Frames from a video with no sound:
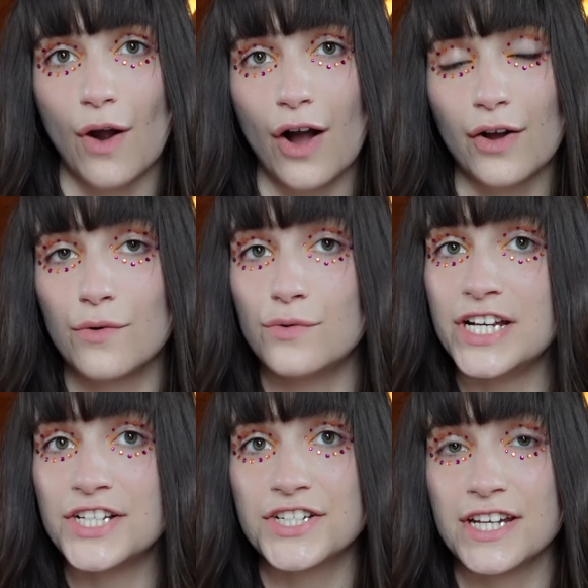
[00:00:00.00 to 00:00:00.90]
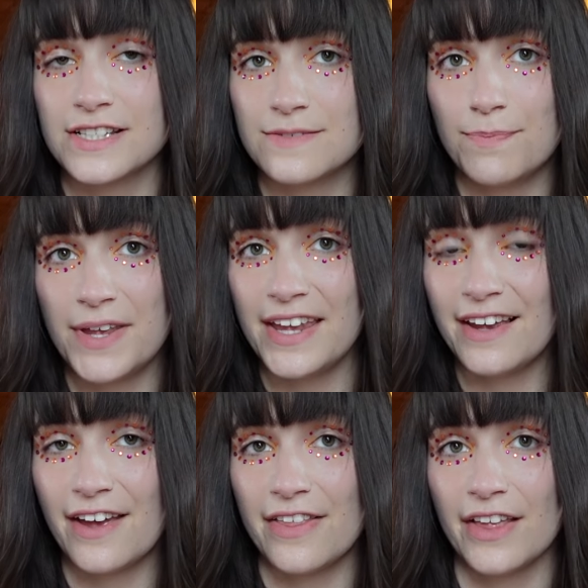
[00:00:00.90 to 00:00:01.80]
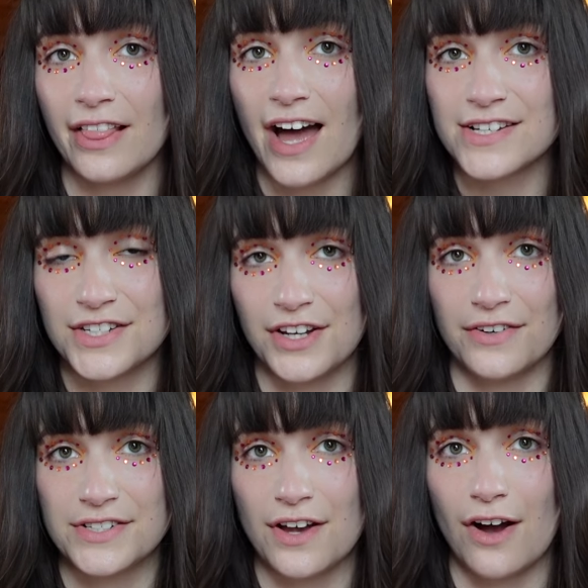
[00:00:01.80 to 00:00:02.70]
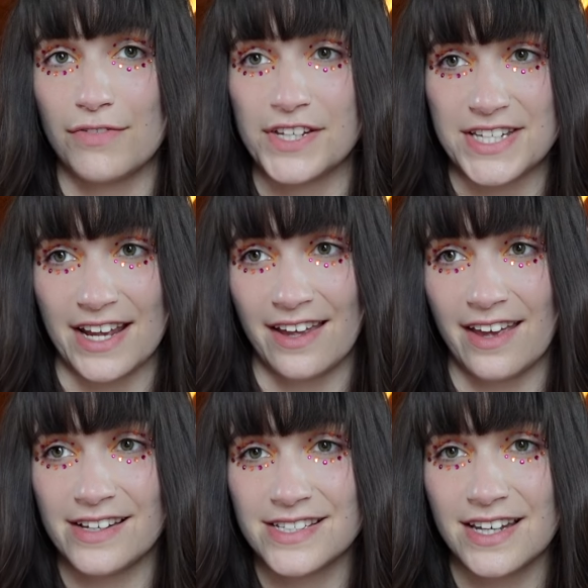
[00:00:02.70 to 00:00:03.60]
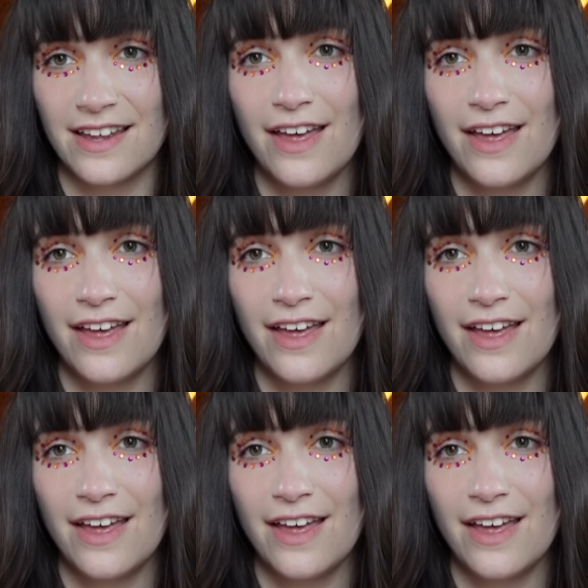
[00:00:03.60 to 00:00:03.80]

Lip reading: rock reached its peak in the last years of the decade.